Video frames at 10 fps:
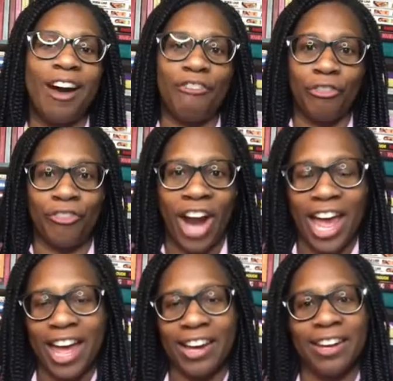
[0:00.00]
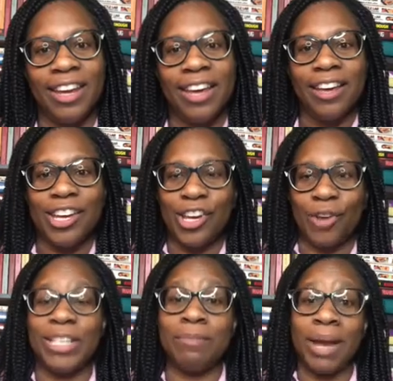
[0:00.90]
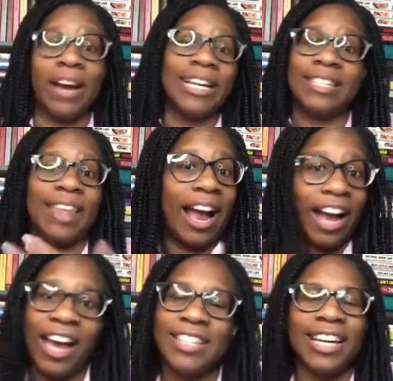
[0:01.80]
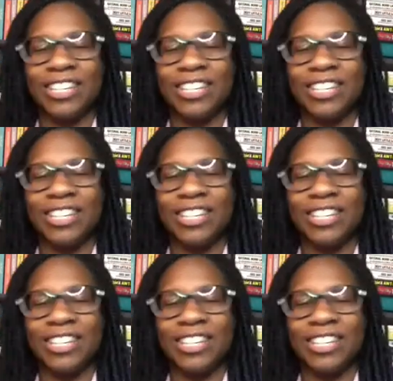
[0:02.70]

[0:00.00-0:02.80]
of a friend, is married to that cousin.